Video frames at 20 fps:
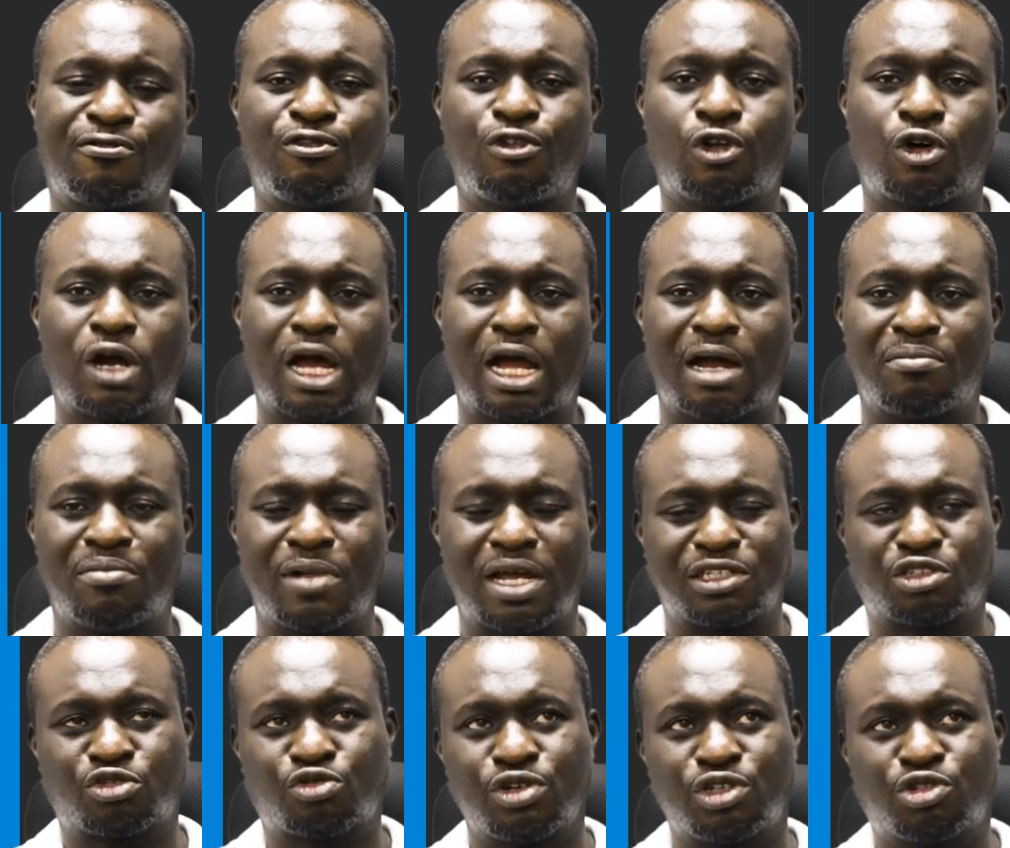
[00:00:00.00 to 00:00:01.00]
flo um,
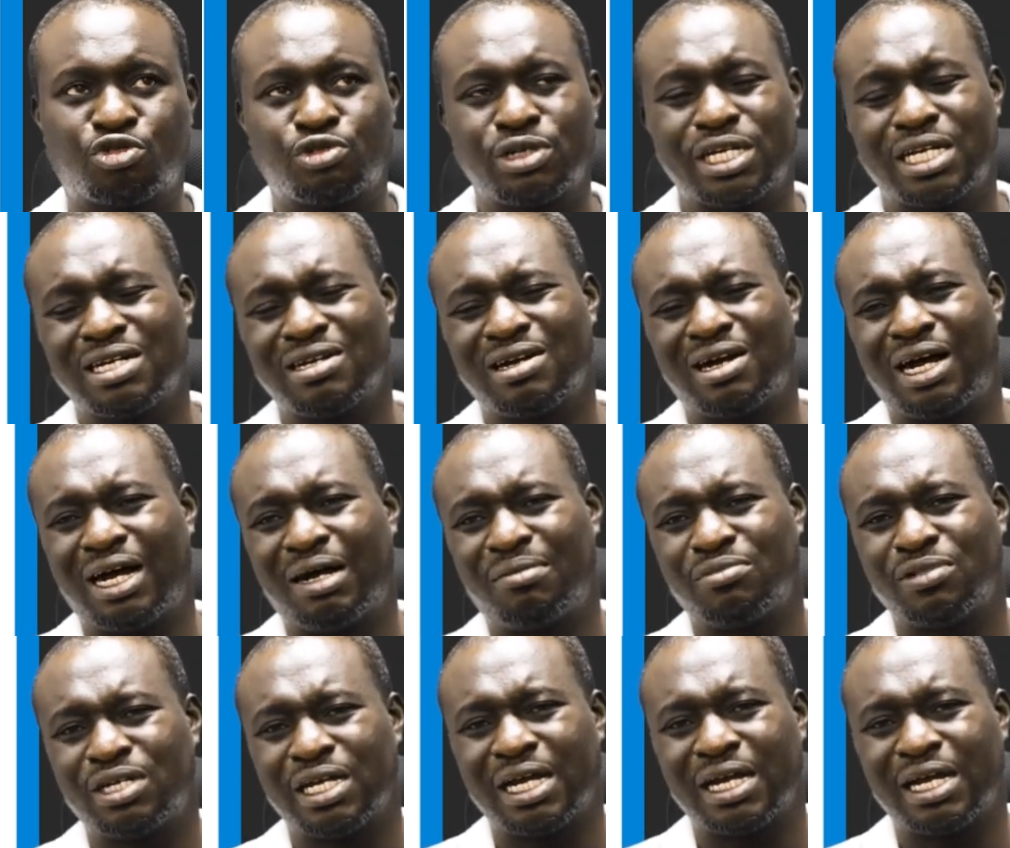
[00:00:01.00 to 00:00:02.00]
excretory,
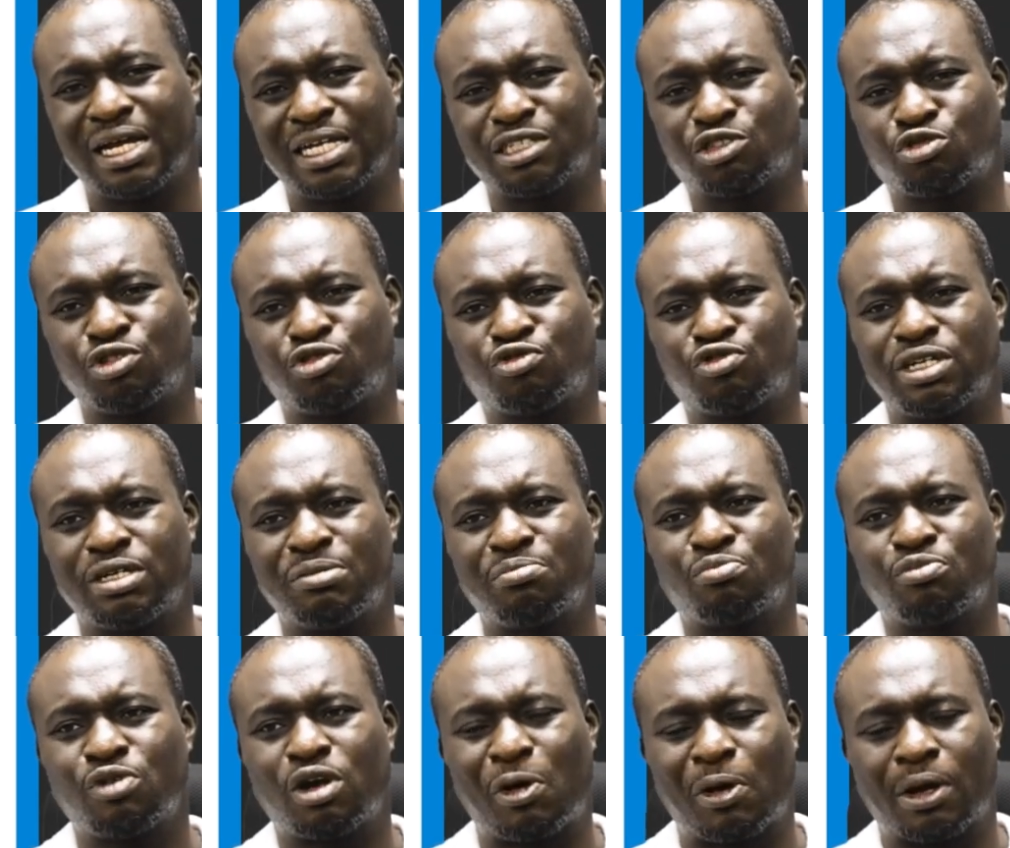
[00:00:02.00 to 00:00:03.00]
um, the
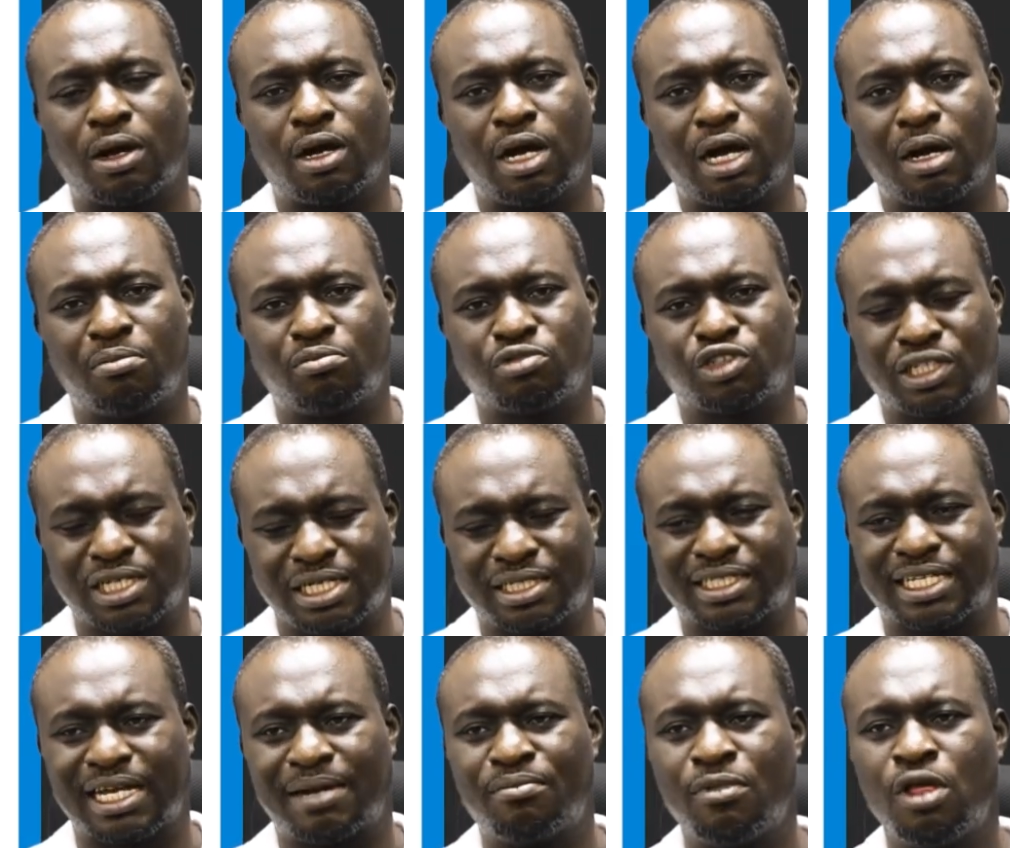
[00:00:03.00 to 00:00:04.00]
excretory um,
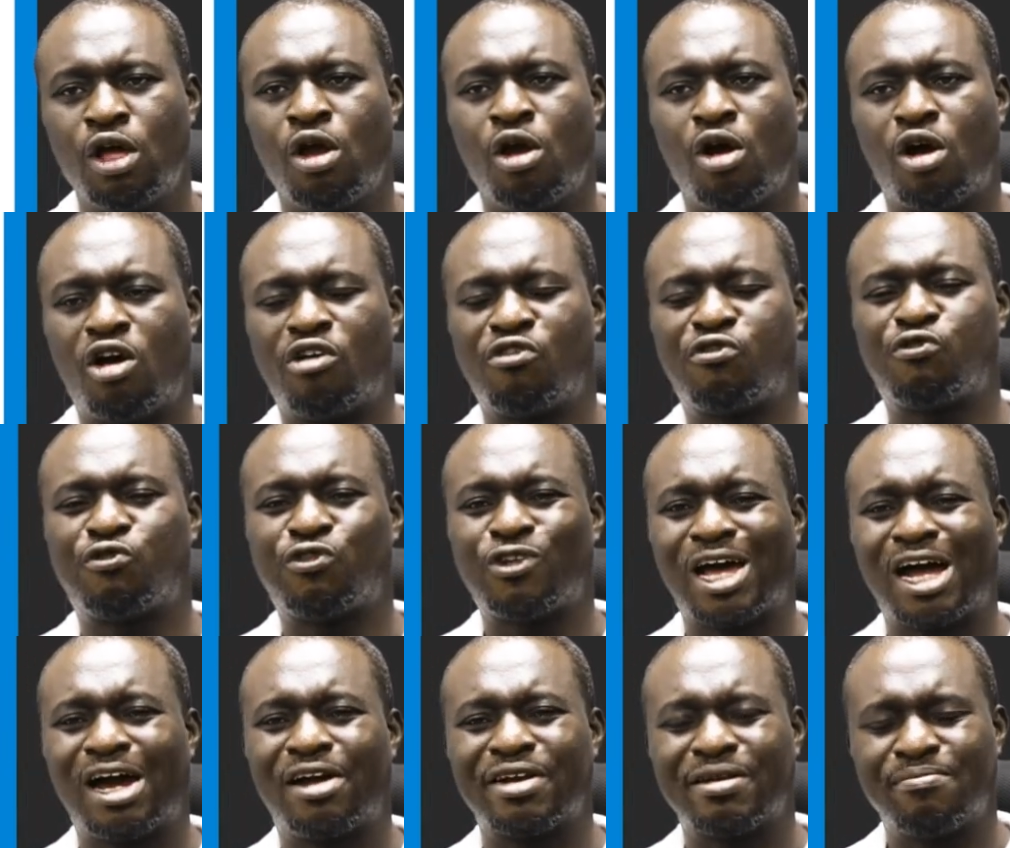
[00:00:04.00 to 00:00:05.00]
system of
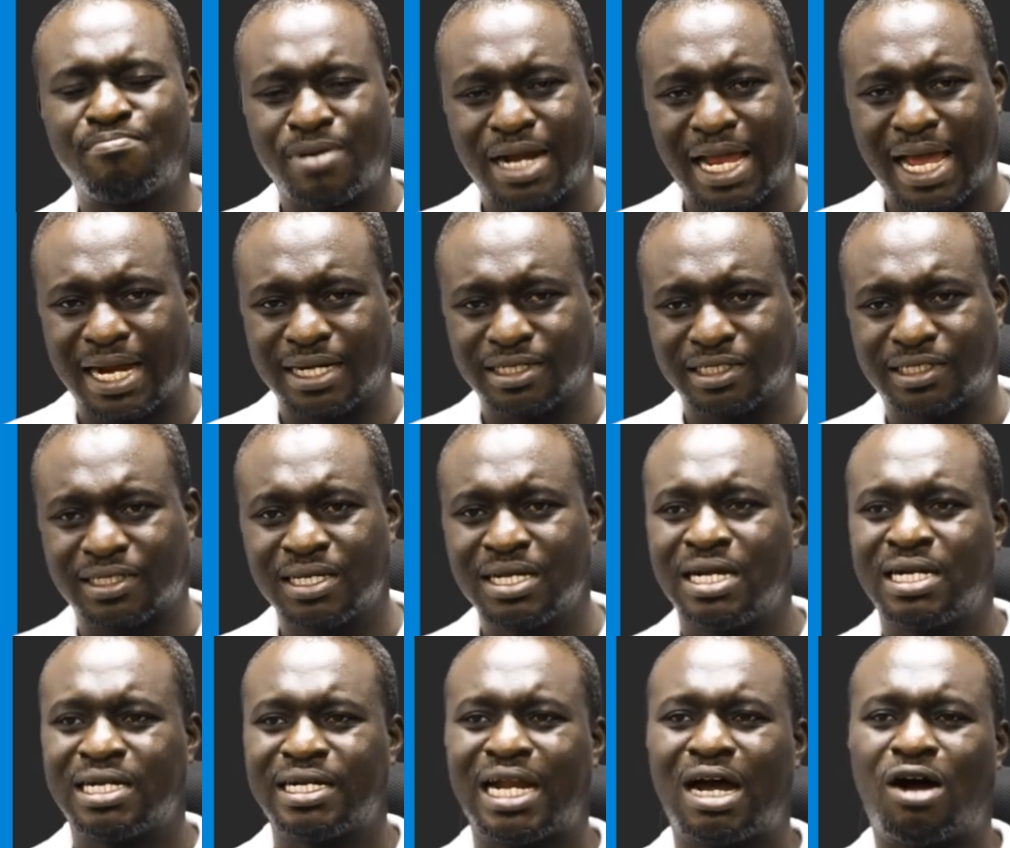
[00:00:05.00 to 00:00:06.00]
flowering plants.
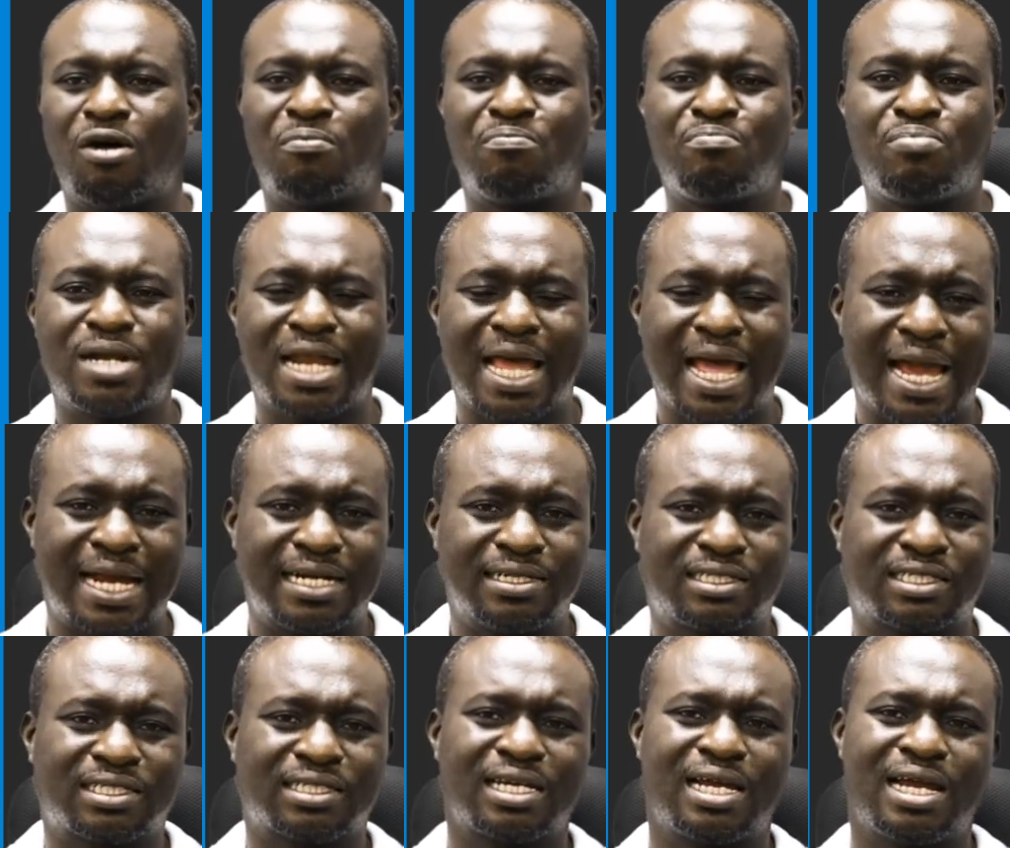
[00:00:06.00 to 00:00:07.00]
Now,
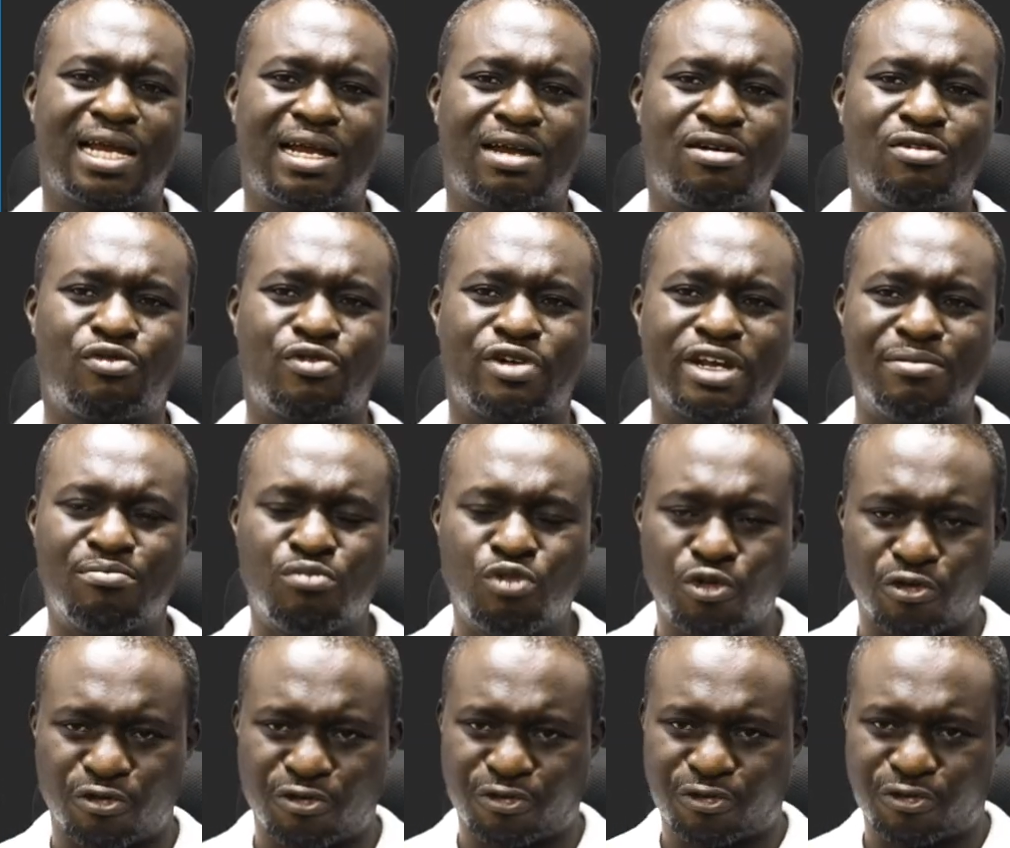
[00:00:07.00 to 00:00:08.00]
plants
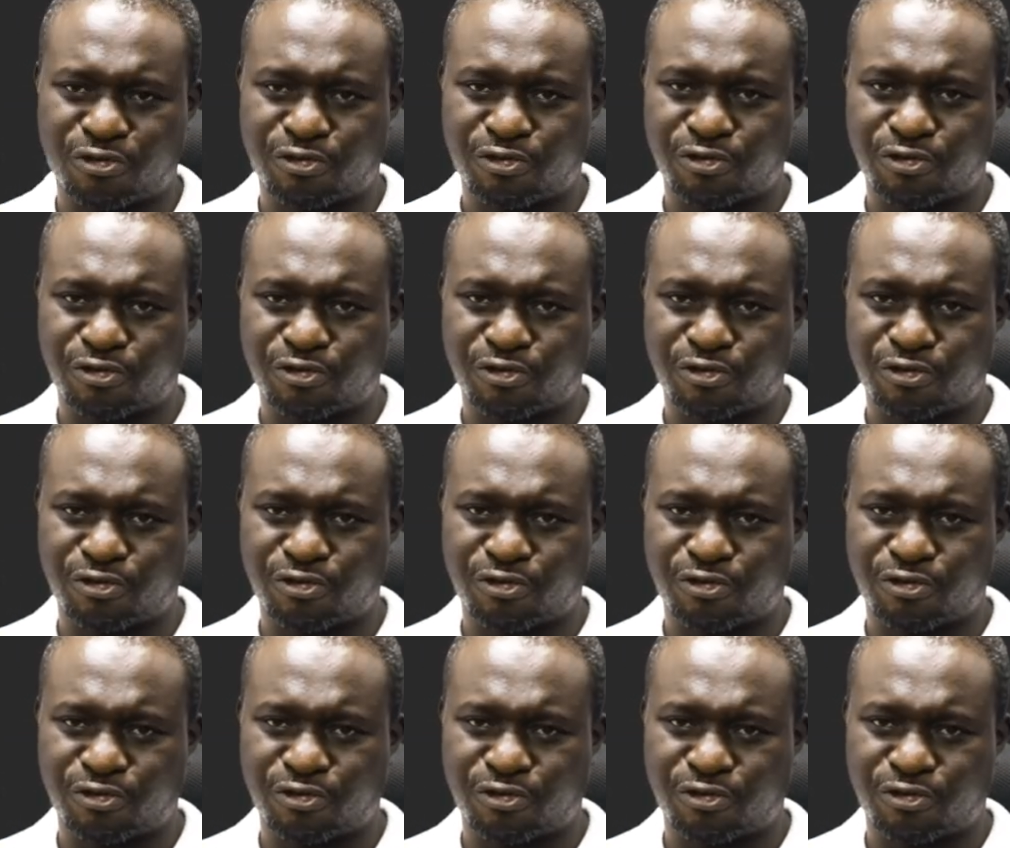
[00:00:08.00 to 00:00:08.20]
remove.